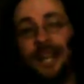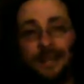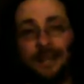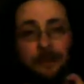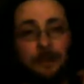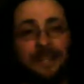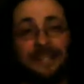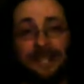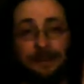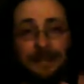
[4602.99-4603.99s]
and what
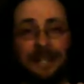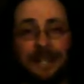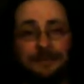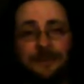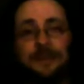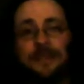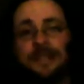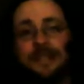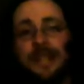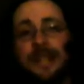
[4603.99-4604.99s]
little bit comes with
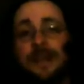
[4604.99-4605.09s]
it.